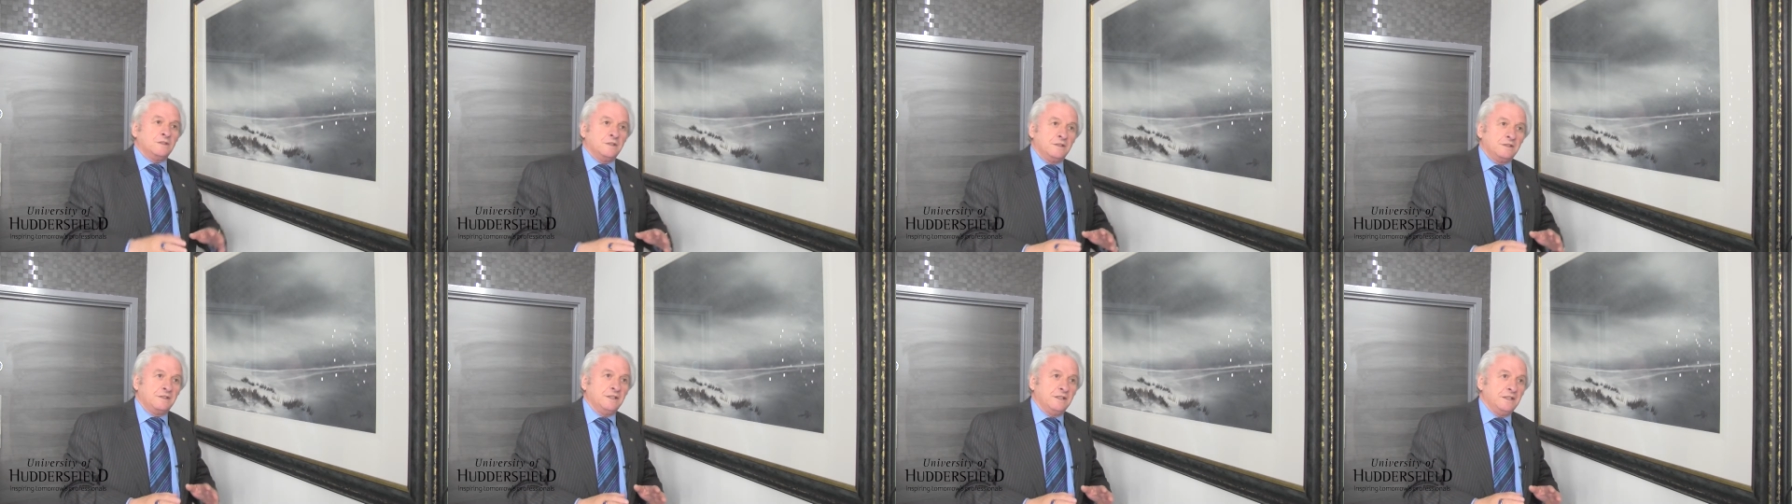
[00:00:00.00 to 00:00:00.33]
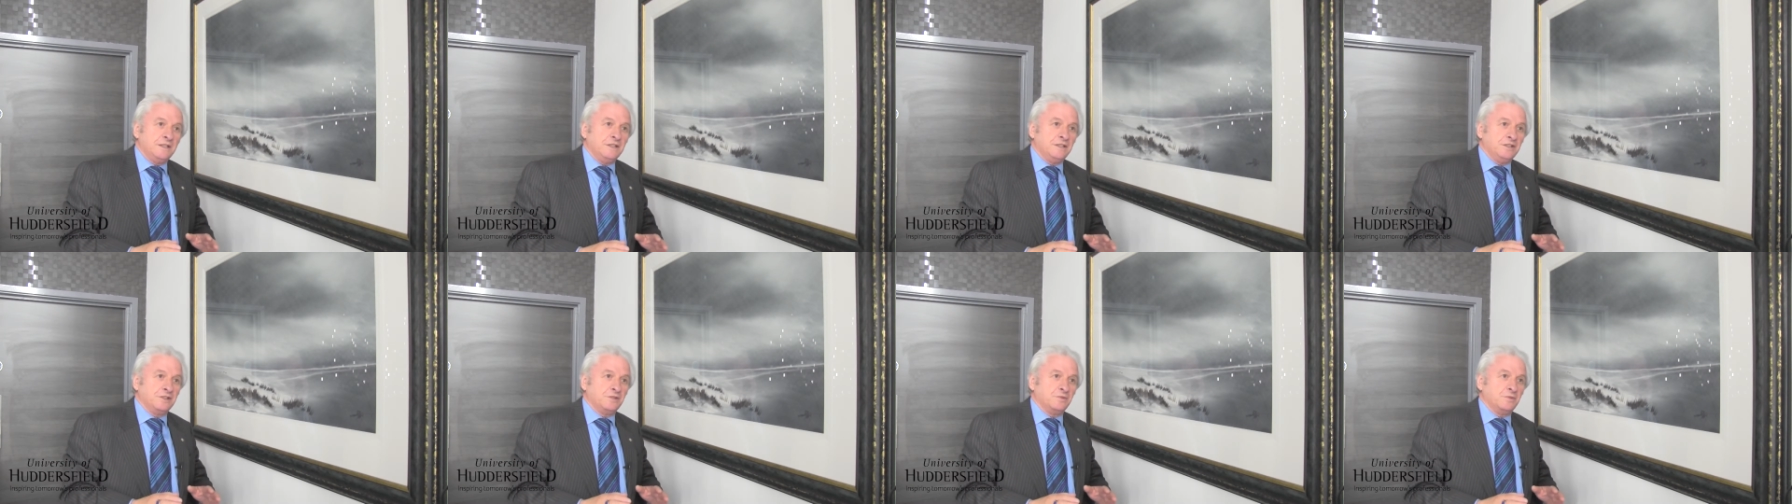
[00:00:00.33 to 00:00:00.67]
at
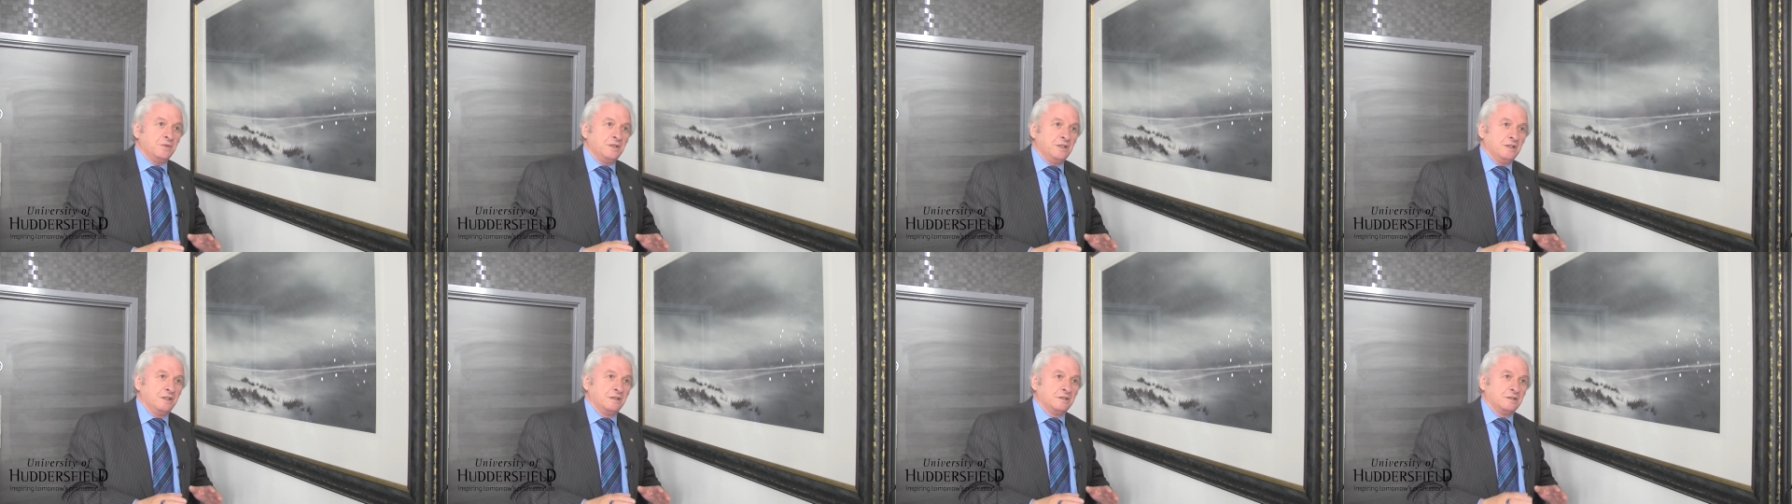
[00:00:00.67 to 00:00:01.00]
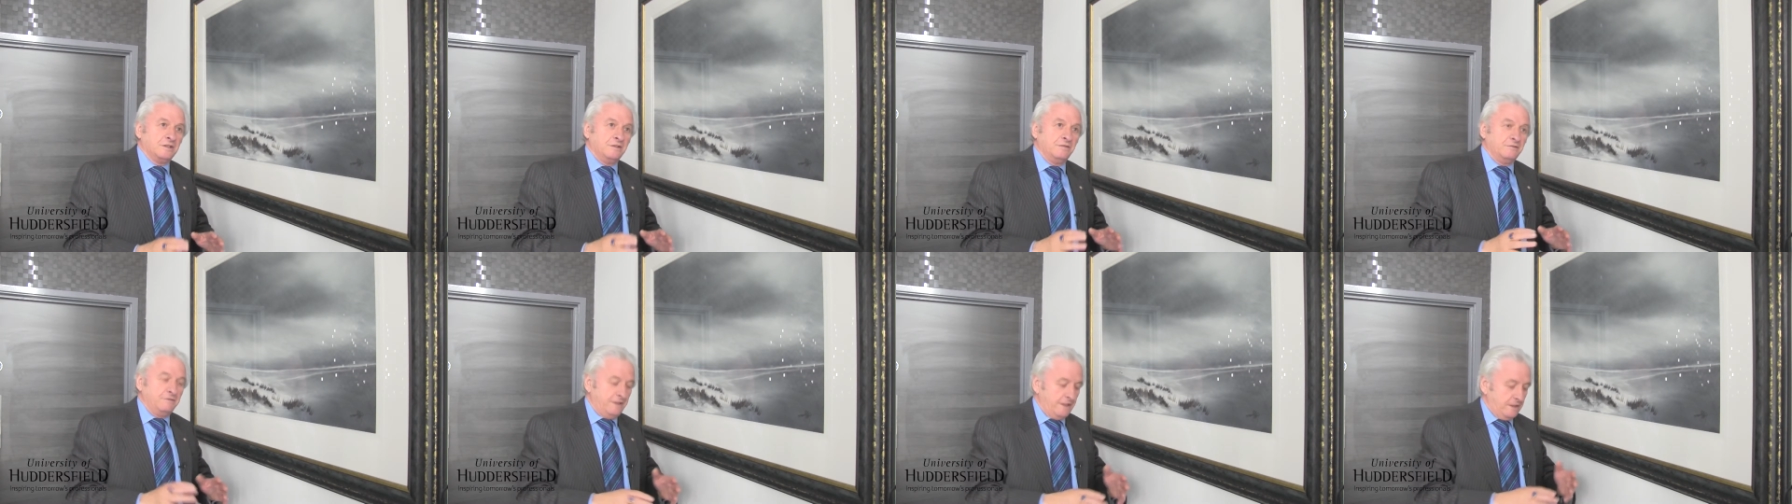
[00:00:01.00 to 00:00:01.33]
Turner's works
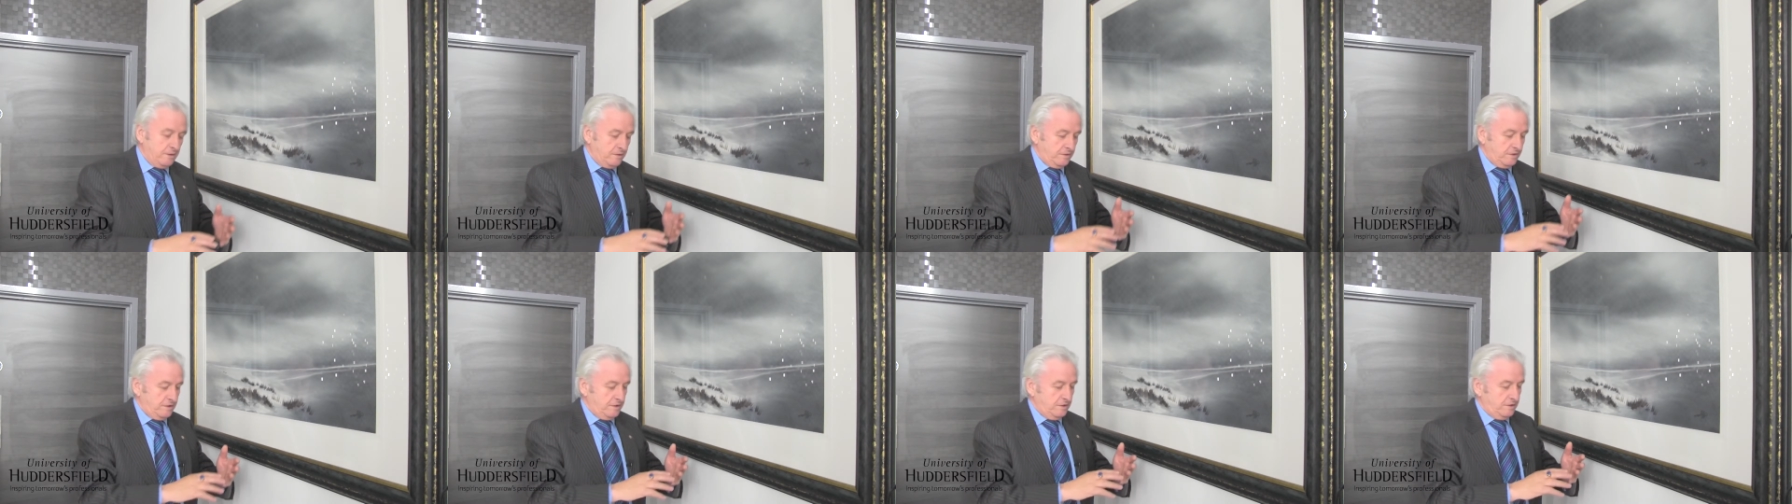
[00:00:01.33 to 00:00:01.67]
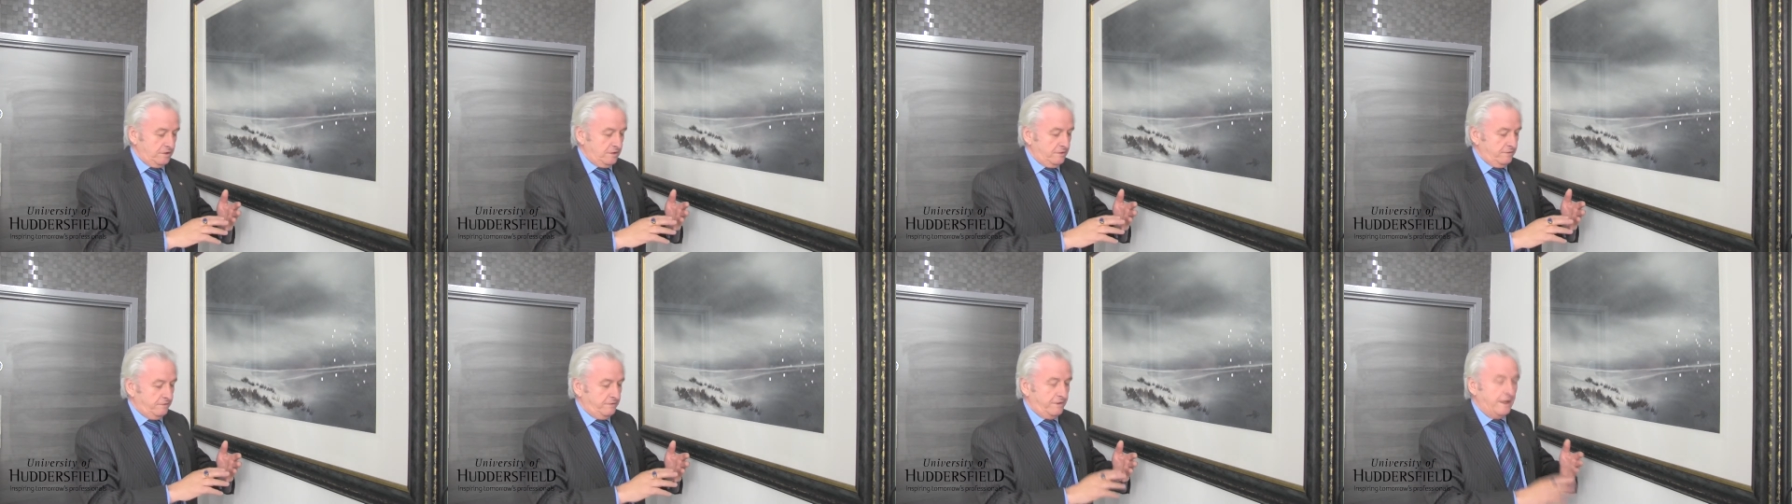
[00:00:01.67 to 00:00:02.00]
and found
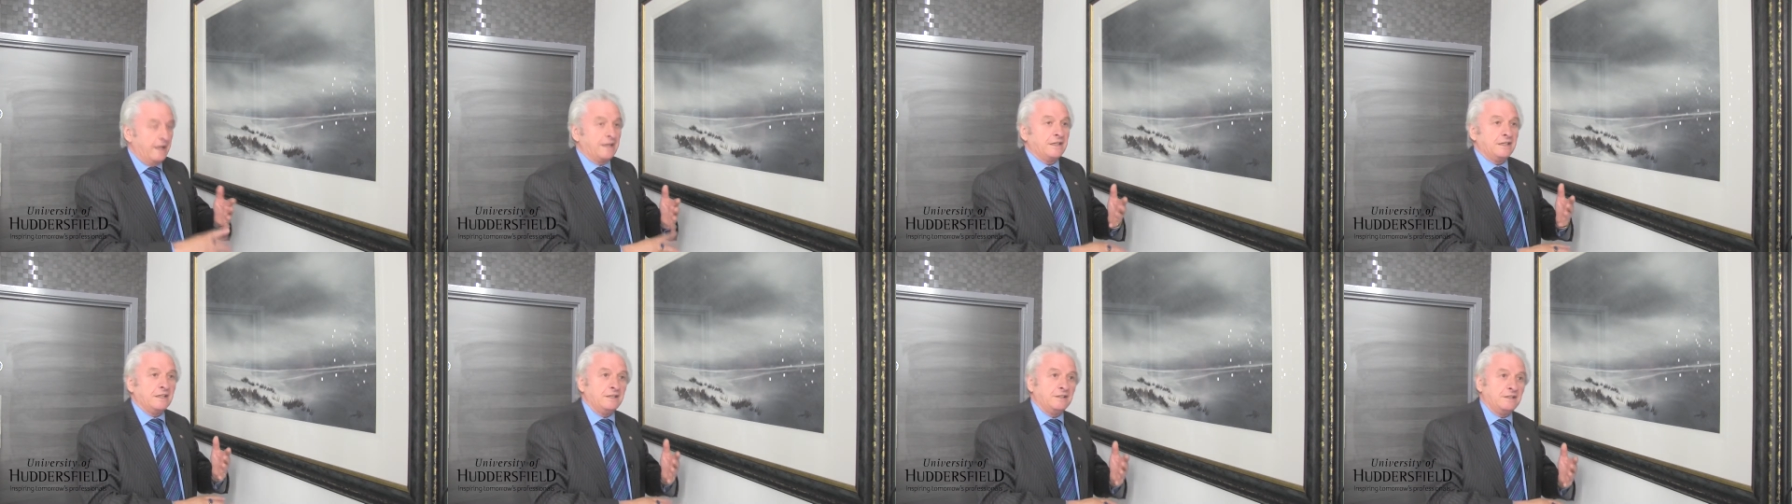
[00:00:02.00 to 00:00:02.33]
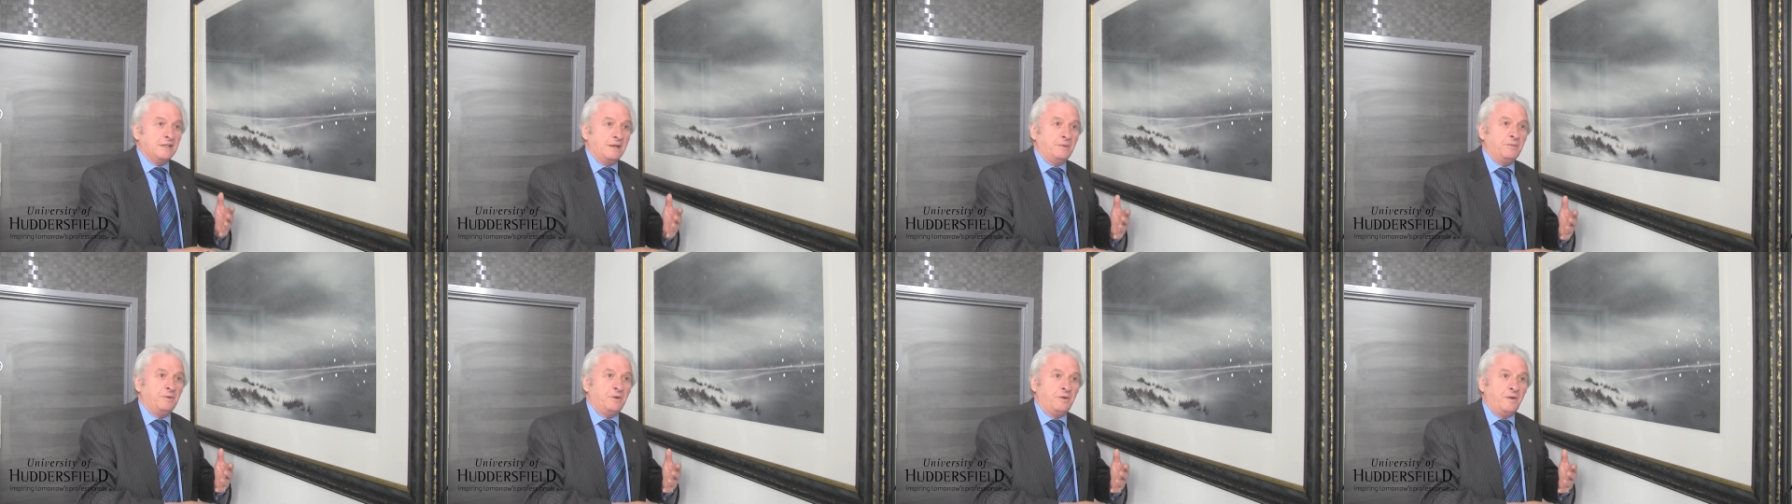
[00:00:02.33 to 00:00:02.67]
Fighting
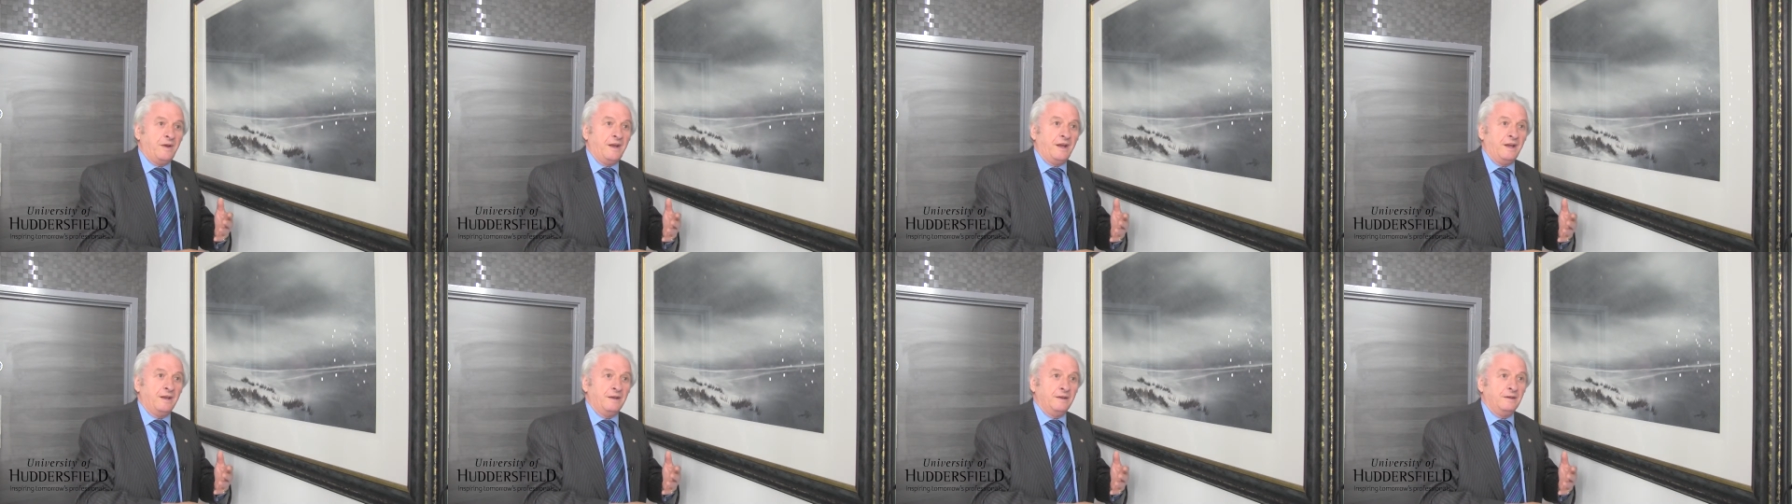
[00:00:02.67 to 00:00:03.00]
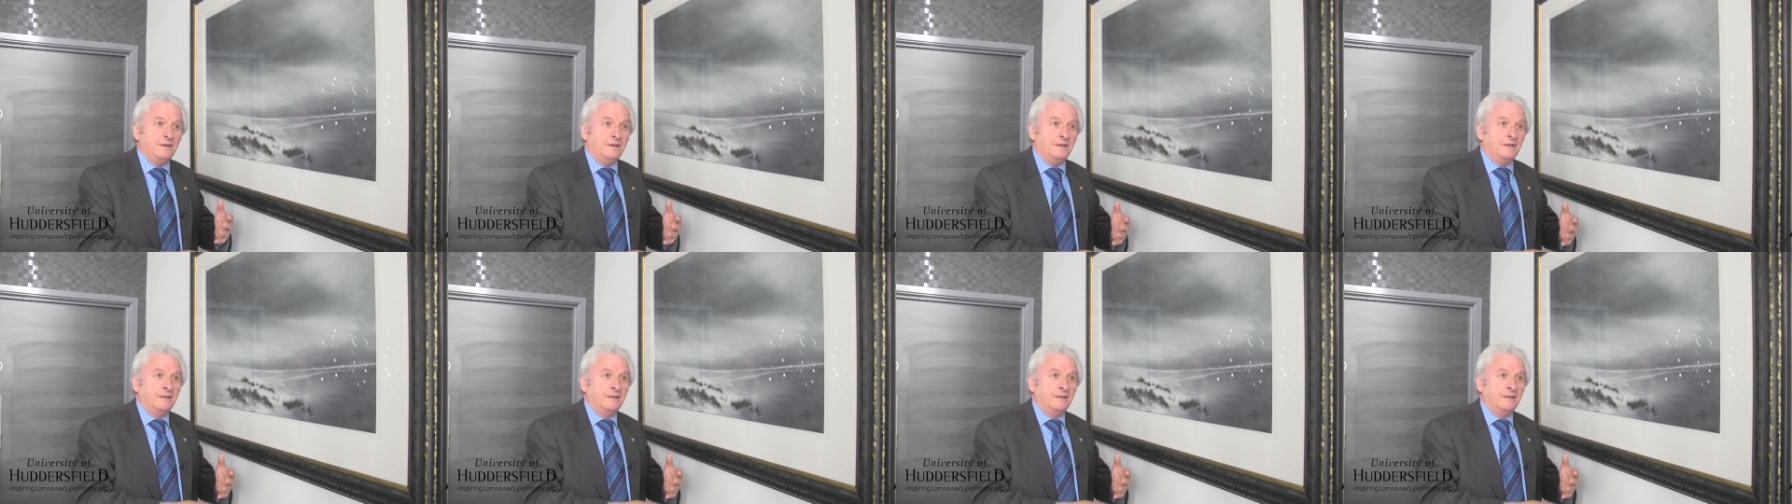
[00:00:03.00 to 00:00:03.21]
Temeraire,